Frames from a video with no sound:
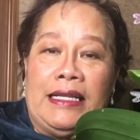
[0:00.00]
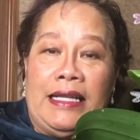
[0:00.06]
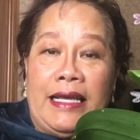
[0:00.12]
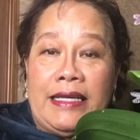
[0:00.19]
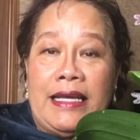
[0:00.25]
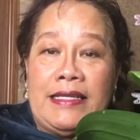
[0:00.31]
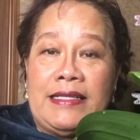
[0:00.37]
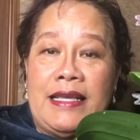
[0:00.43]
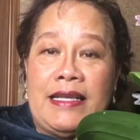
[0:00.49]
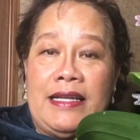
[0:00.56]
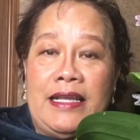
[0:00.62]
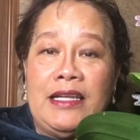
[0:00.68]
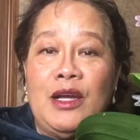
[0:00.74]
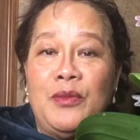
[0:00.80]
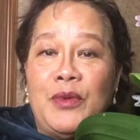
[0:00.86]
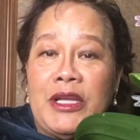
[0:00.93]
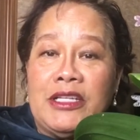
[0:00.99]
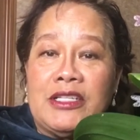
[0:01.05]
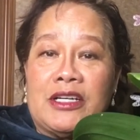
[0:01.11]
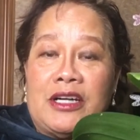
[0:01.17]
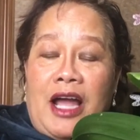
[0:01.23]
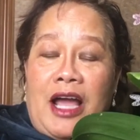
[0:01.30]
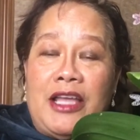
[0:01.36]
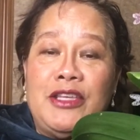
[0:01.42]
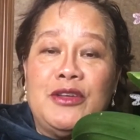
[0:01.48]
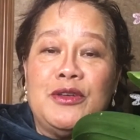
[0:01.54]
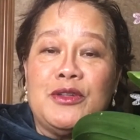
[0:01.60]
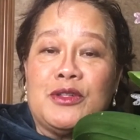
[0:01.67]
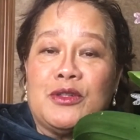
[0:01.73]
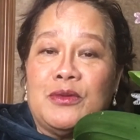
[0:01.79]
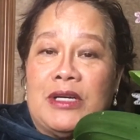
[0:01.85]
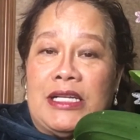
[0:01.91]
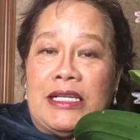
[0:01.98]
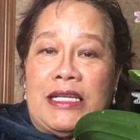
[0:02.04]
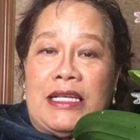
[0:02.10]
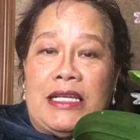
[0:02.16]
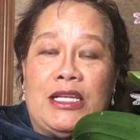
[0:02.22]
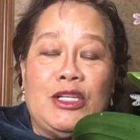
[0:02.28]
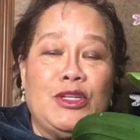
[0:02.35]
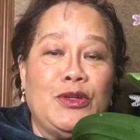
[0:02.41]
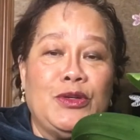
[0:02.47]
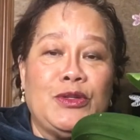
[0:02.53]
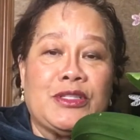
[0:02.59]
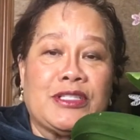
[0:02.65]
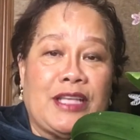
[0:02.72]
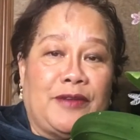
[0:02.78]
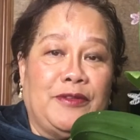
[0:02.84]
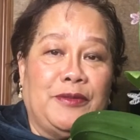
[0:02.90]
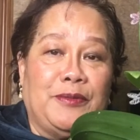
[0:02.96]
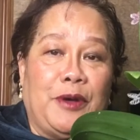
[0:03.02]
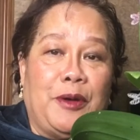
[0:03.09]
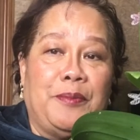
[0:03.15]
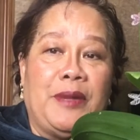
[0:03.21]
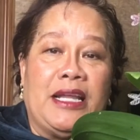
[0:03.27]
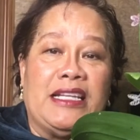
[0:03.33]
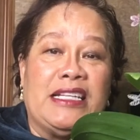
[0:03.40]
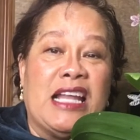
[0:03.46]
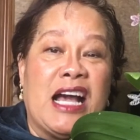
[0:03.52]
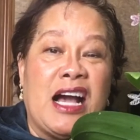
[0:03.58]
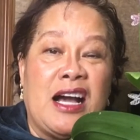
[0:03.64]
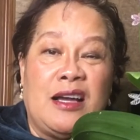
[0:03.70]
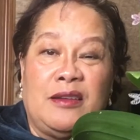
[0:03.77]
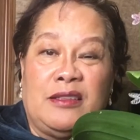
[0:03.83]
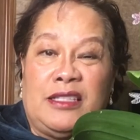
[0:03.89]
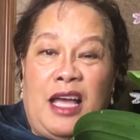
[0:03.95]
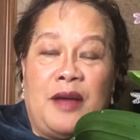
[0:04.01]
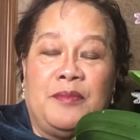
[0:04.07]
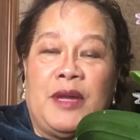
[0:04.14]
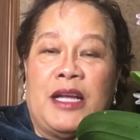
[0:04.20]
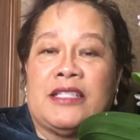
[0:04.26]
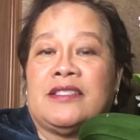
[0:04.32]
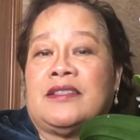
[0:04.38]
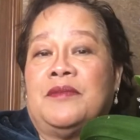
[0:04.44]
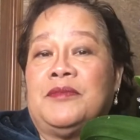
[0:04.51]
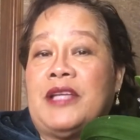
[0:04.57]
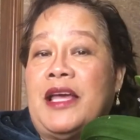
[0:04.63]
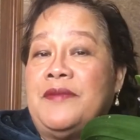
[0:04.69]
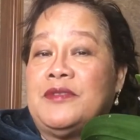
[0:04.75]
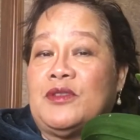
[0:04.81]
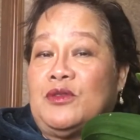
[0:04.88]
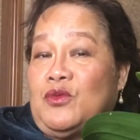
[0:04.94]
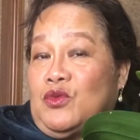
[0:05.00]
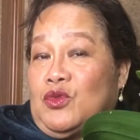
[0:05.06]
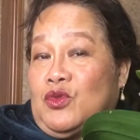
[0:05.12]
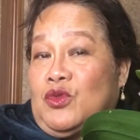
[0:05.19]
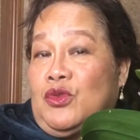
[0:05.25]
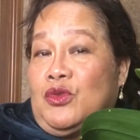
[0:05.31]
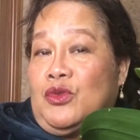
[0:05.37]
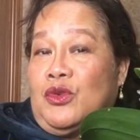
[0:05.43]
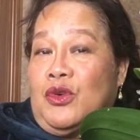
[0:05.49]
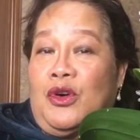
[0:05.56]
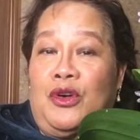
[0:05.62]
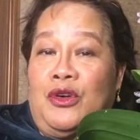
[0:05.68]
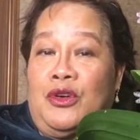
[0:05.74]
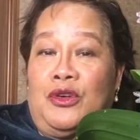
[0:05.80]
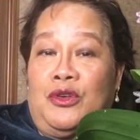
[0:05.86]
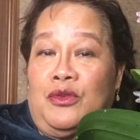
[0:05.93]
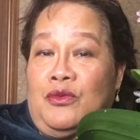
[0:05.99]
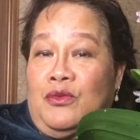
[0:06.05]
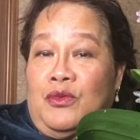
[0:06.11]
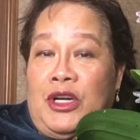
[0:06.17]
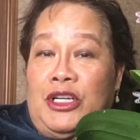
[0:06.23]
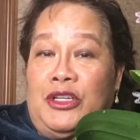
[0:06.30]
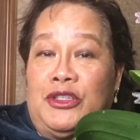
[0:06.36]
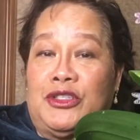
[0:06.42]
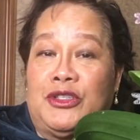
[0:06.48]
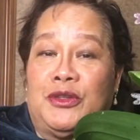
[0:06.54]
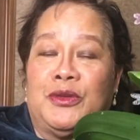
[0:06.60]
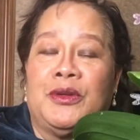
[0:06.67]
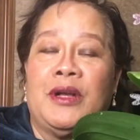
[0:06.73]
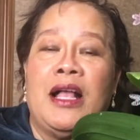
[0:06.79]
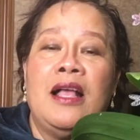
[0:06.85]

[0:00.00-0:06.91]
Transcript: like I said, in the winter I usually lose some of them, but not that much. Sometimes two or one or two.